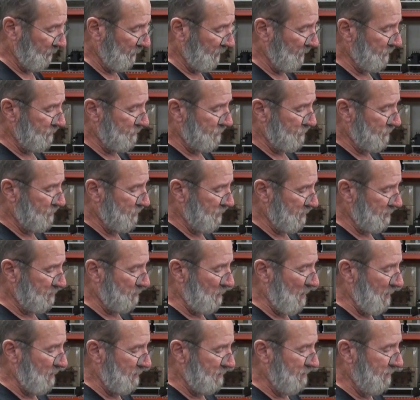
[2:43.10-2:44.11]
because there's six
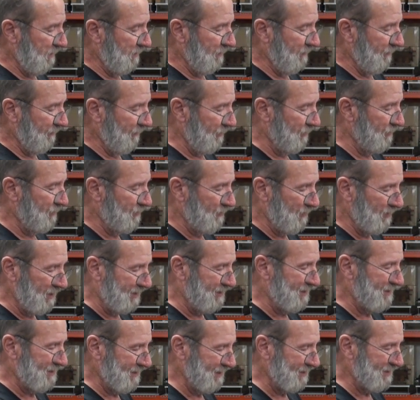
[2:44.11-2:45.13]
there's
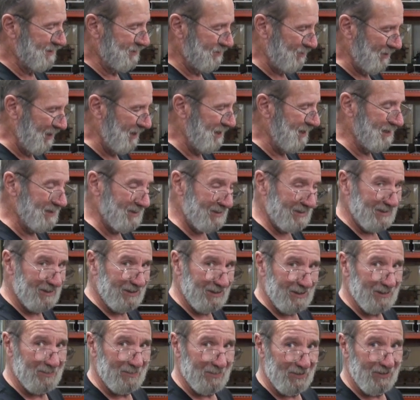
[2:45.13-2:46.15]
really six ways that
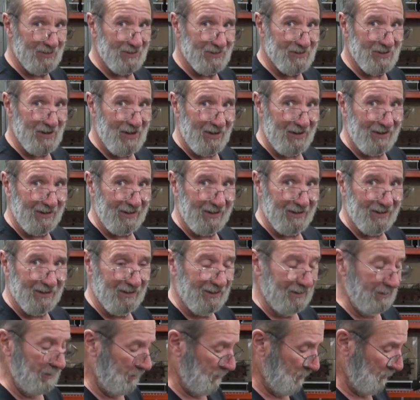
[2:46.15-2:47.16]
you can put this on
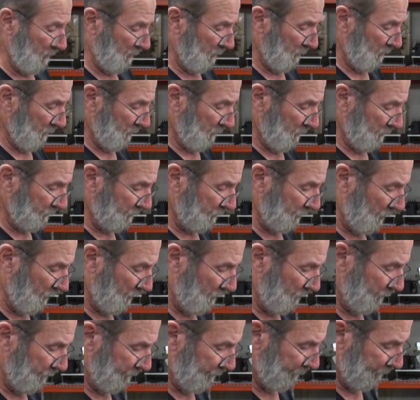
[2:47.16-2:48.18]
here.
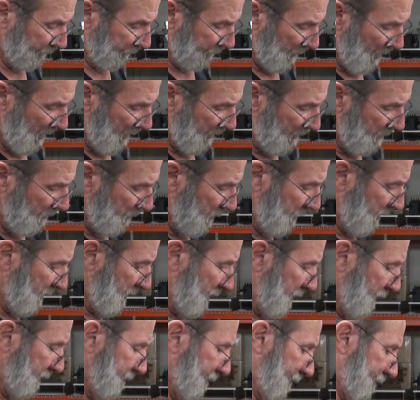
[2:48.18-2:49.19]
So I go
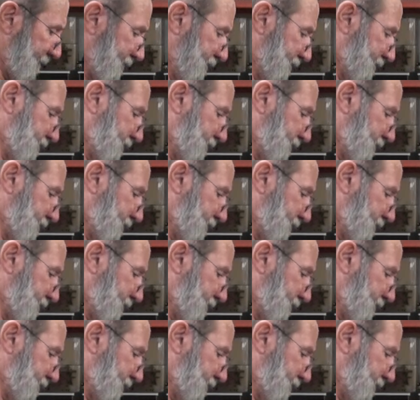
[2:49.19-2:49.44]
ahead